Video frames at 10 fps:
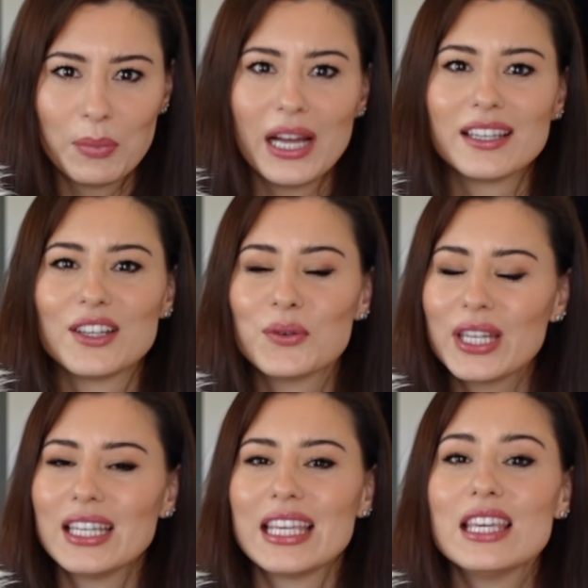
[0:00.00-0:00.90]
but you
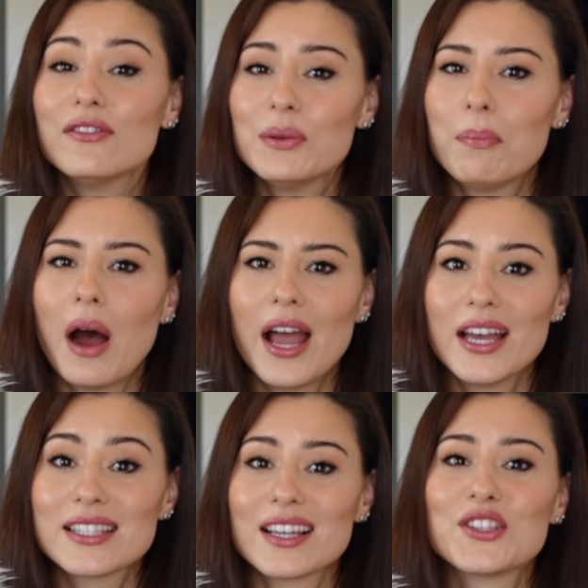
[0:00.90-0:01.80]
can even
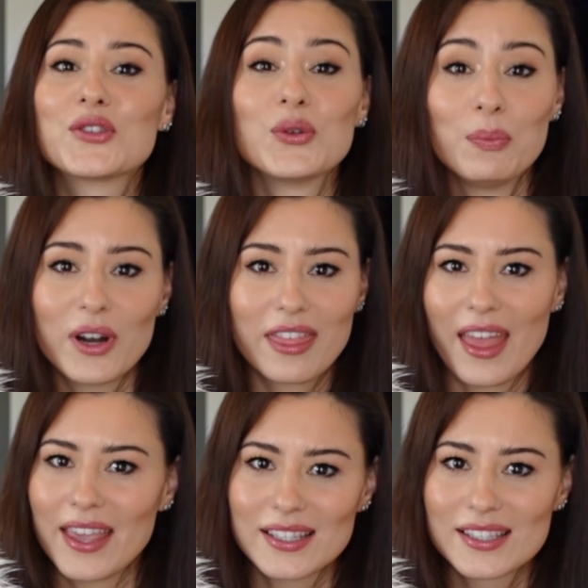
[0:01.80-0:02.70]
buy us a super
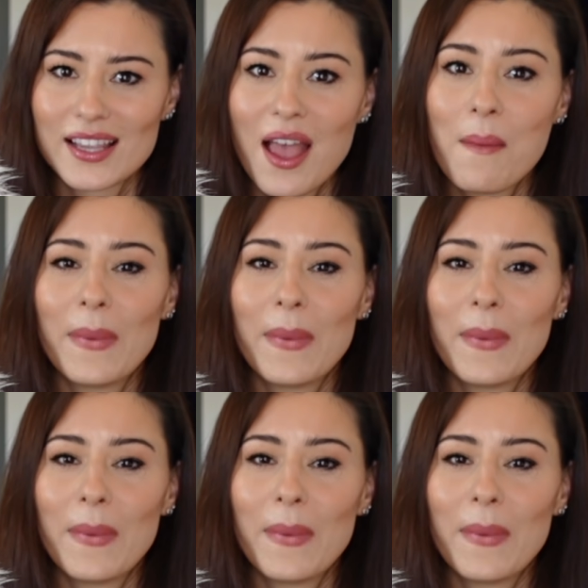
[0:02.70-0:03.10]
thanks